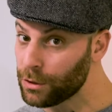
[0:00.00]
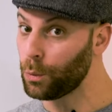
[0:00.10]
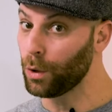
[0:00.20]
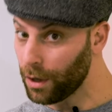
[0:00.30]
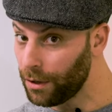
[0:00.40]
is
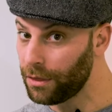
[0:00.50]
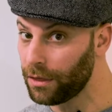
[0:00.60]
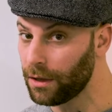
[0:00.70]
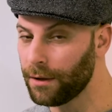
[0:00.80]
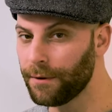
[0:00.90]
worth
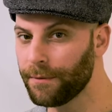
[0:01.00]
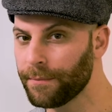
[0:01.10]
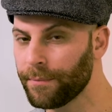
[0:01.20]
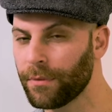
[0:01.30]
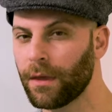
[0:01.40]

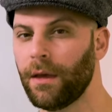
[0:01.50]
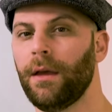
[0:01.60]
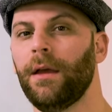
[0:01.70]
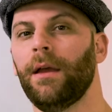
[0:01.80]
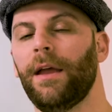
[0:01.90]

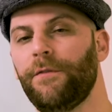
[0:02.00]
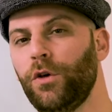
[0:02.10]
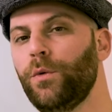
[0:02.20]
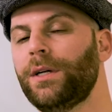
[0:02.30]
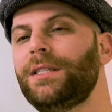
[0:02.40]
if
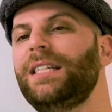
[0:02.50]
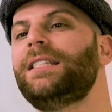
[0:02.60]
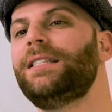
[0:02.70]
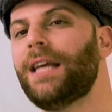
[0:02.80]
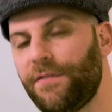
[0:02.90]
you exceed
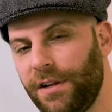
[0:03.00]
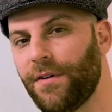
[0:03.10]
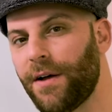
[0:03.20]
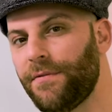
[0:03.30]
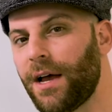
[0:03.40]

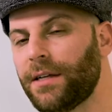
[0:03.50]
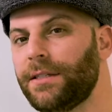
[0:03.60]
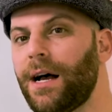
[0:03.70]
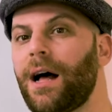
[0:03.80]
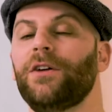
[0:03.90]

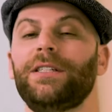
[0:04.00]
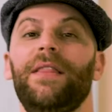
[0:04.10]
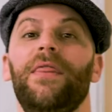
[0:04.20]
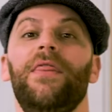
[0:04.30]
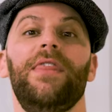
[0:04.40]
$75,000
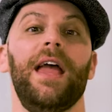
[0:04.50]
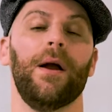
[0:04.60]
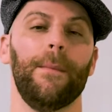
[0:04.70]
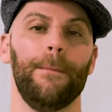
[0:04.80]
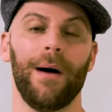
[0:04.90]
in
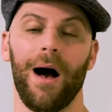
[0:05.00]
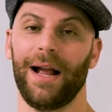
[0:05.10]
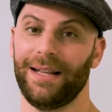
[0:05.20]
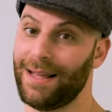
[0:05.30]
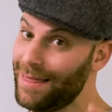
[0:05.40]
their
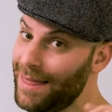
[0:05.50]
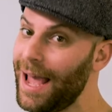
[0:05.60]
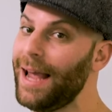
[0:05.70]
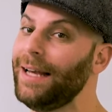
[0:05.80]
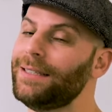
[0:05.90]
mind and
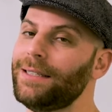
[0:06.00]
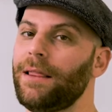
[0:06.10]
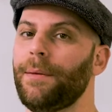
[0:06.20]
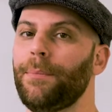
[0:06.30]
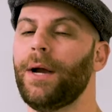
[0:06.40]
they
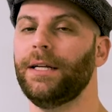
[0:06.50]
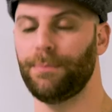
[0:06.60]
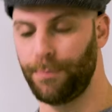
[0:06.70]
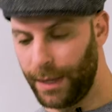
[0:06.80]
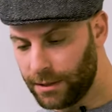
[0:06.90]
set the
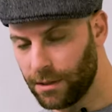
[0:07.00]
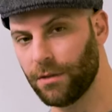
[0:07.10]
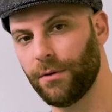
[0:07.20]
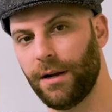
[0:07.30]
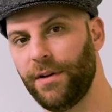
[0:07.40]
price based
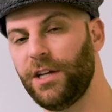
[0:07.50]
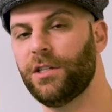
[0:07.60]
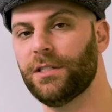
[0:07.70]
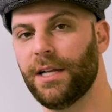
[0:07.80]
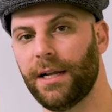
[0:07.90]
on the
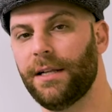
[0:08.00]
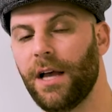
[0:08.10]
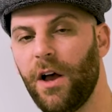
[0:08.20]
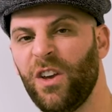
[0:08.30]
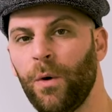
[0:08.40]
renovations, they're gonna
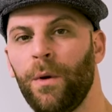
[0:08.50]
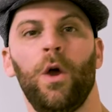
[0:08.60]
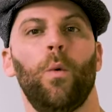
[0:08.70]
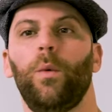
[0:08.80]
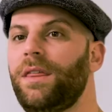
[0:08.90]
tell you,
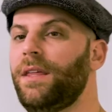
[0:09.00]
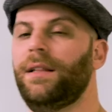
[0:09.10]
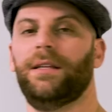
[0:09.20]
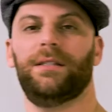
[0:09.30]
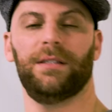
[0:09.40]
we
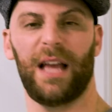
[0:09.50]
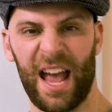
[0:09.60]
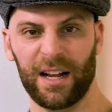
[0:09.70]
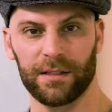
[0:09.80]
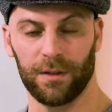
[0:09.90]
think this is
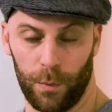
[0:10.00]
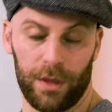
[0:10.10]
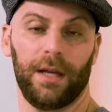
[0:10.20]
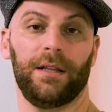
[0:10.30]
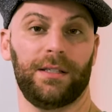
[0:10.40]
X, we
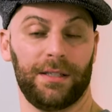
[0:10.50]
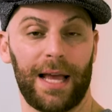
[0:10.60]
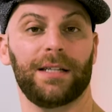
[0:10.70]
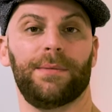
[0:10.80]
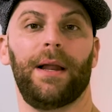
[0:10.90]
think this is
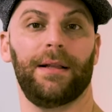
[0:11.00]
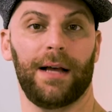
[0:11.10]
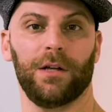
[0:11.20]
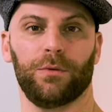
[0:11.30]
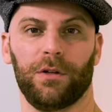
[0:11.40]
X amount of
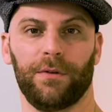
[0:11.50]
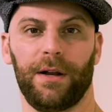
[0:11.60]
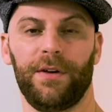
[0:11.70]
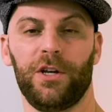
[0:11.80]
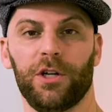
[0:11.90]
dollars worth of
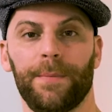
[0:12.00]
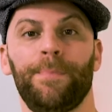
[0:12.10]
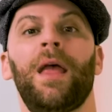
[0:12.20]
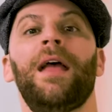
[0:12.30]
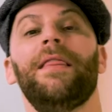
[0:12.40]

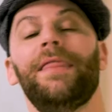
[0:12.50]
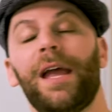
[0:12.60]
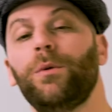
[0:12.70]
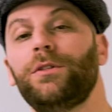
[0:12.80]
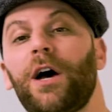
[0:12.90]
renovation.
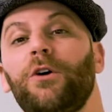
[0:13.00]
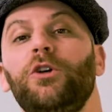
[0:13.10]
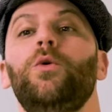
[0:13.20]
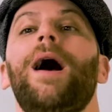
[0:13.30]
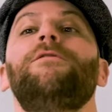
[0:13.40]
They will tell
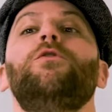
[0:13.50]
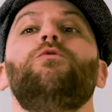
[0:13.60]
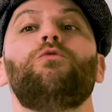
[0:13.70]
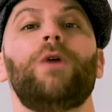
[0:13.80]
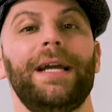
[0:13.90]
you you have to
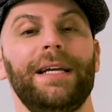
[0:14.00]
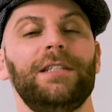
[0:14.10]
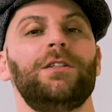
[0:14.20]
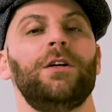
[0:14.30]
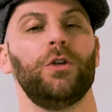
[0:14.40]

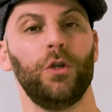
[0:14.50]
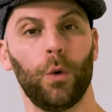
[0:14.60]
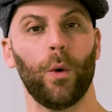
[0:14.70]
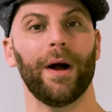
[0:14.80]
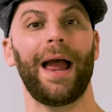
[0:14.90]
raise
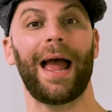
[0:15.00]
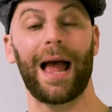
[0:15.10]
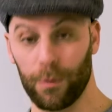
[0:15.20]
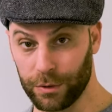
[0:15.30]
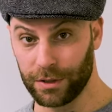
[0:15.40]
your
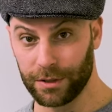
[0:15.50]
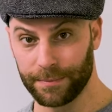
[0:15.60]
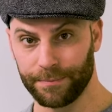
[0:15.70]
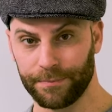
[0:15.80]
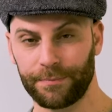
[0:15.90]
house.
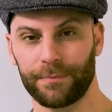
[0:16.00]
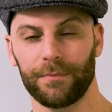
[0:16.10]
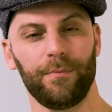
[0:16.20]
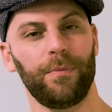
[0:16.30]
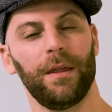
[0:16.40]

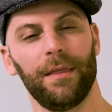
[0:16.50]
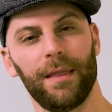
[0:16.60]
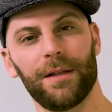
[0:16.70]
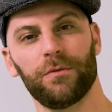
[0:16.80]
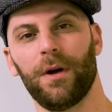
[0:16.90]

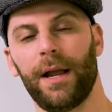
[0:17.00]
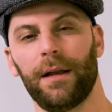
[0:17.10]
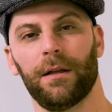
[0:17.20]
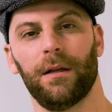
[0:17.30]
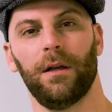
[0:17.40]
That's right.